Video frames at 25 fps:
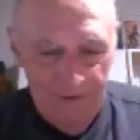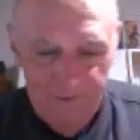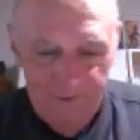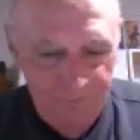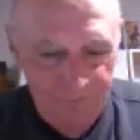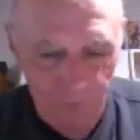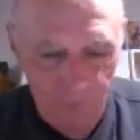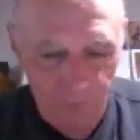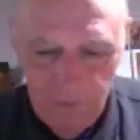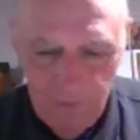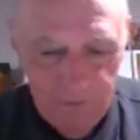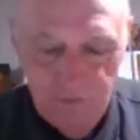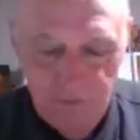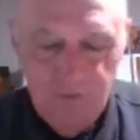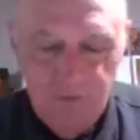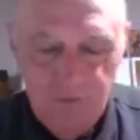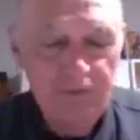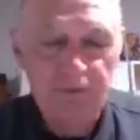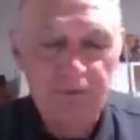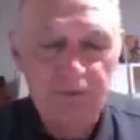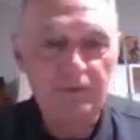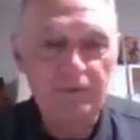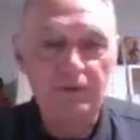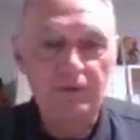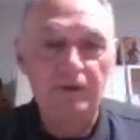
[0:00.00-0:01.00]

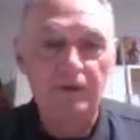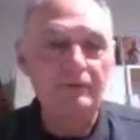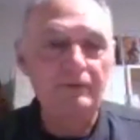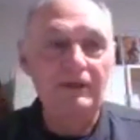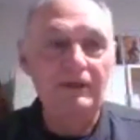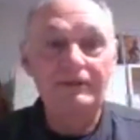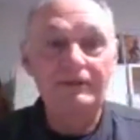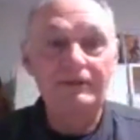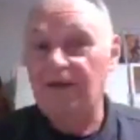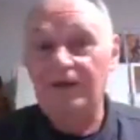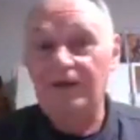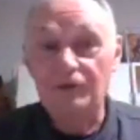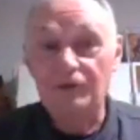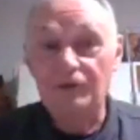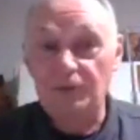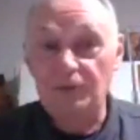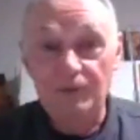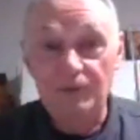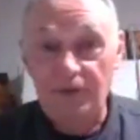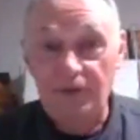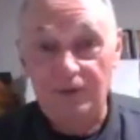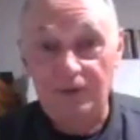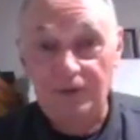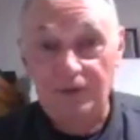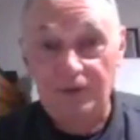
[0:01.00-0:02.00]
focus. Not that I was
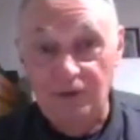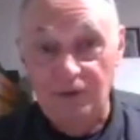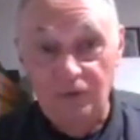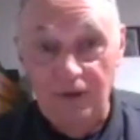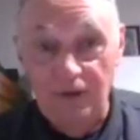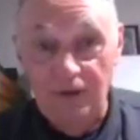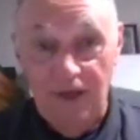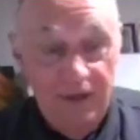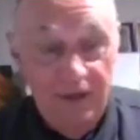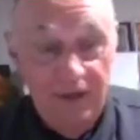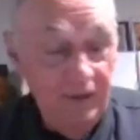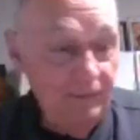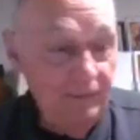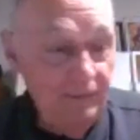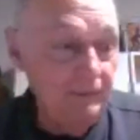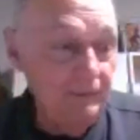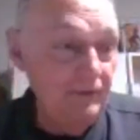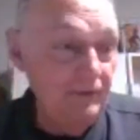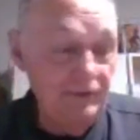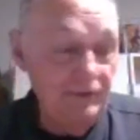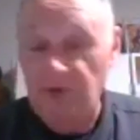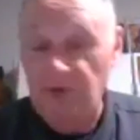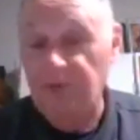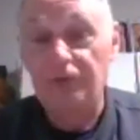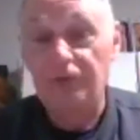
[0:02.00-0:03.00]
particularly good at it,
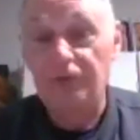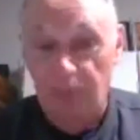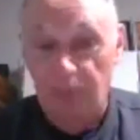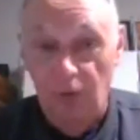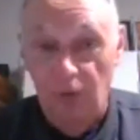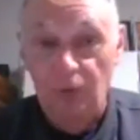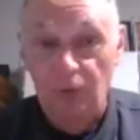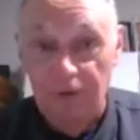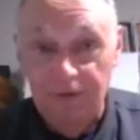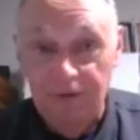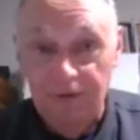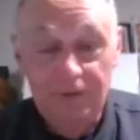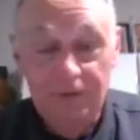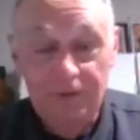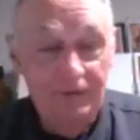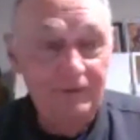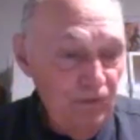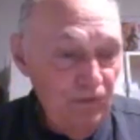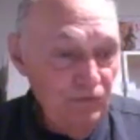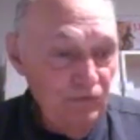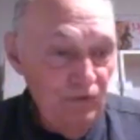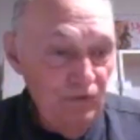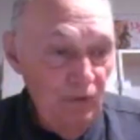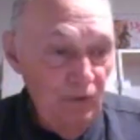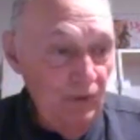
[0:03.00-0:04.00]
except for bowling.
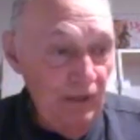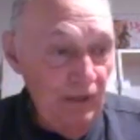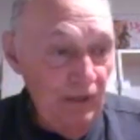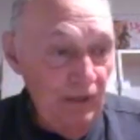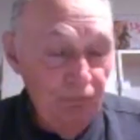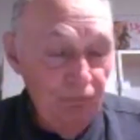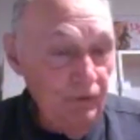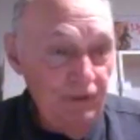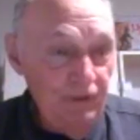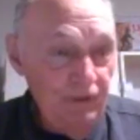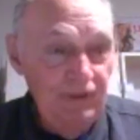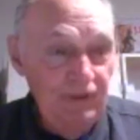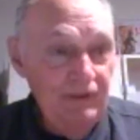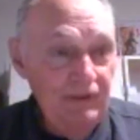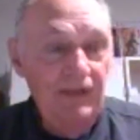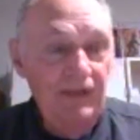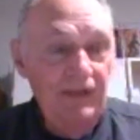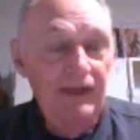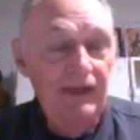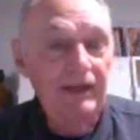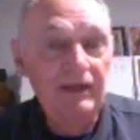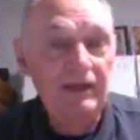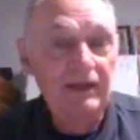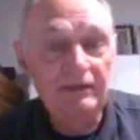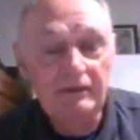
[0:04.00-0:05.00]
So I really
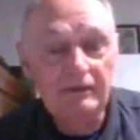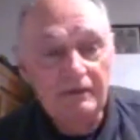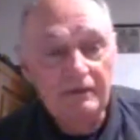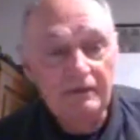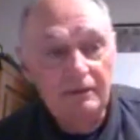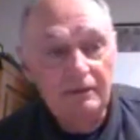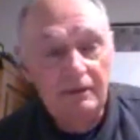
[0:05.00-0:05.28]
had